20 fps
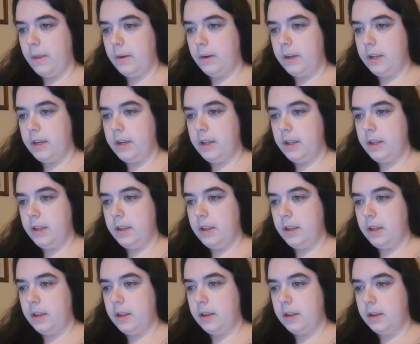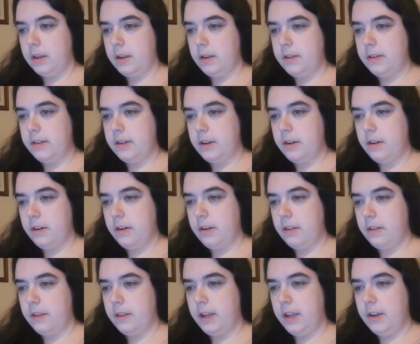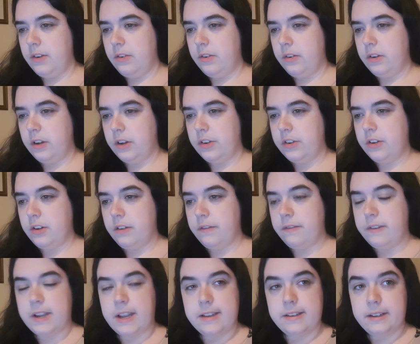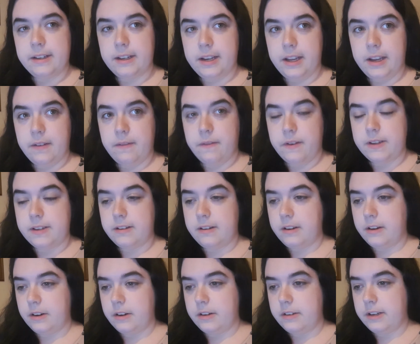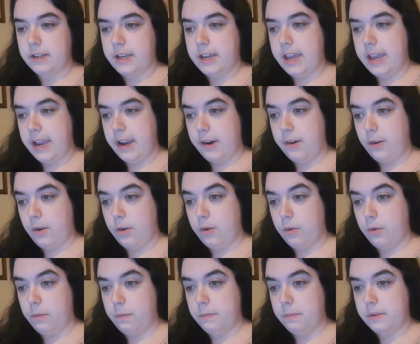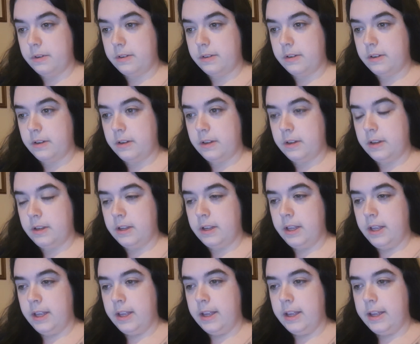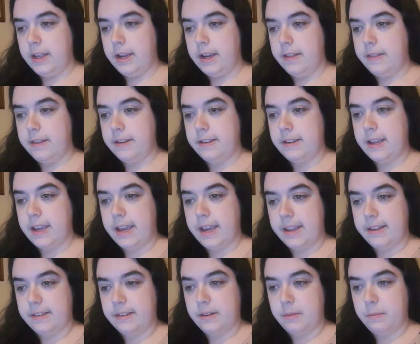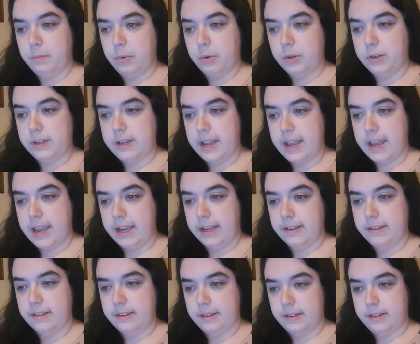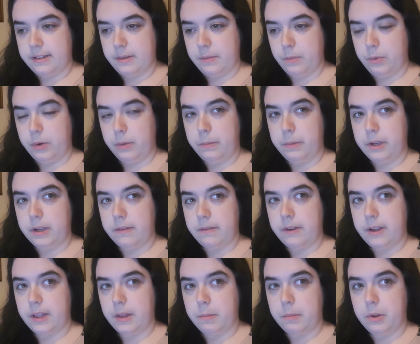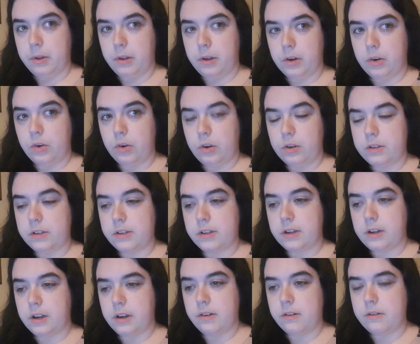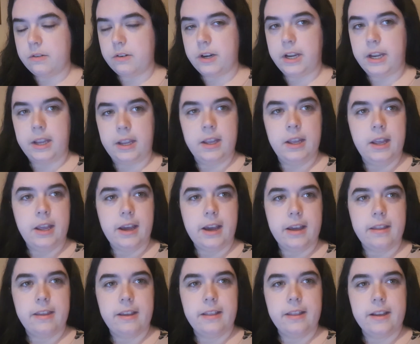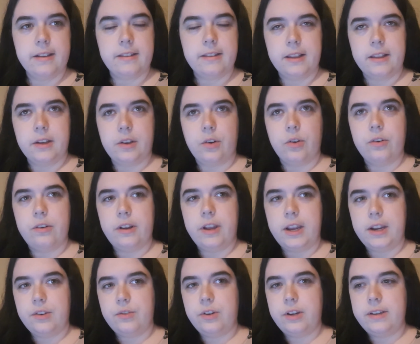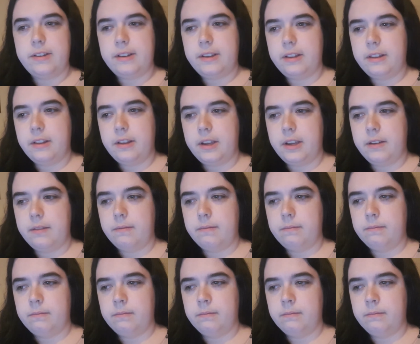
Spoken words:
gonna consider the introduction of designated visitors to care homes, and the test and protect system will be available across the country. I think that's like the contact tracing thing,